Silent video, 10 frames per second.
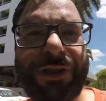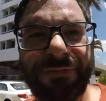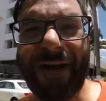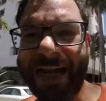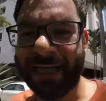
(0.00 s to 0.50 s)
to
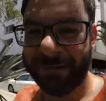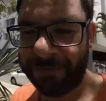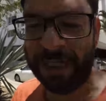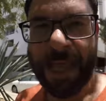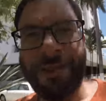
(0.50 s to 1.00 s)
fight it
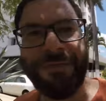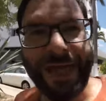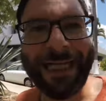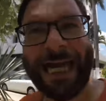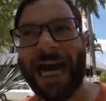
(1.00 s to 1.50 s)

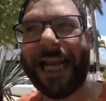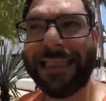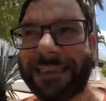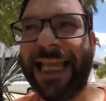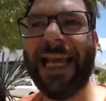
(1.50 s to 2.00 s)
thank God I
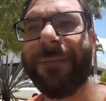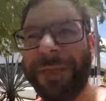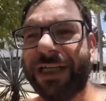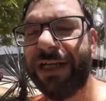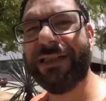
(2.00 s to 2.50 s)
stayed
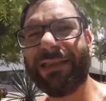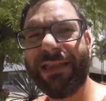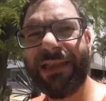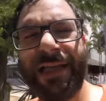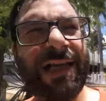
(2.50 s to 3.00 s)
because
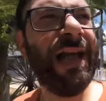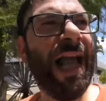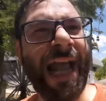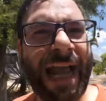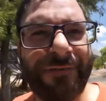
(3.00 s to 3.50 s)

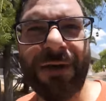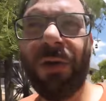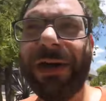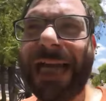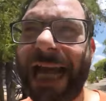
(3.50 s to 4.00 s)
if I
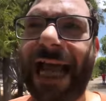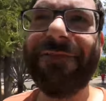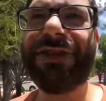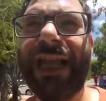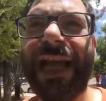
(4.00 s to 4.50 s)
would not
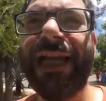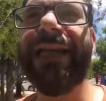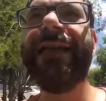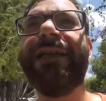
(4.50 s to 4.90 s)
have stayed